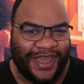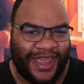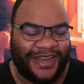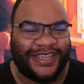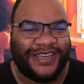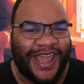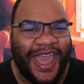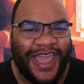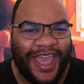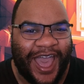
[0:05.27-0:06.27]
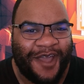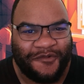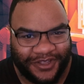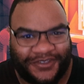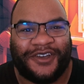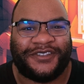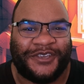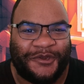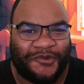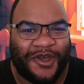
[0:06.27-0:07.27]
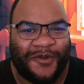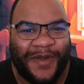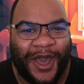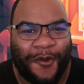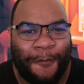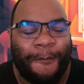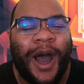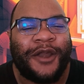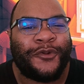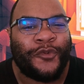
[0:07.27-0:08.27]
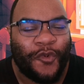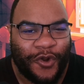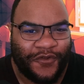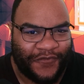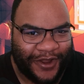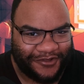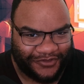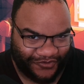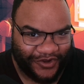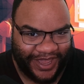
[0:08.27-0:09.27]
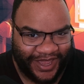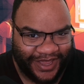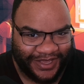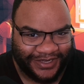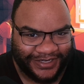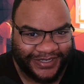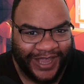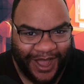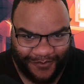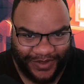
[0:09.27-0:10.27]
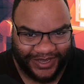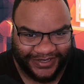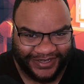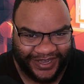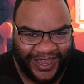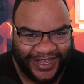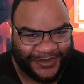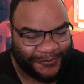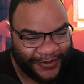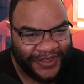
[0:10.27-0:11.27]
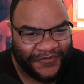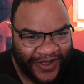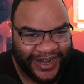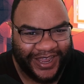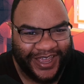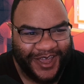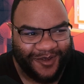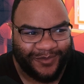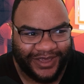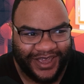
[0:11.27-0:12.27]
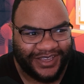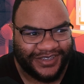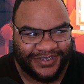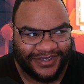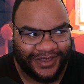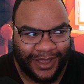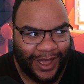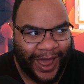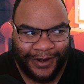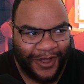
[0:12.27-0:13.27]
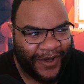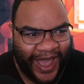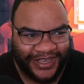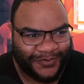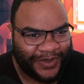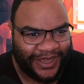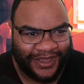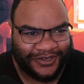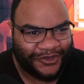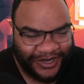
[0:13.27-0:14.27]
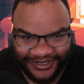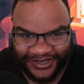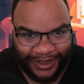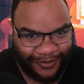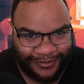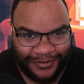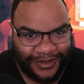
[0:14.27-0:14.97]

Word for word: And today I want to talk to you about Modern Warfare three Zombies. It's pretty funny because, I don't know, ask me two years ago,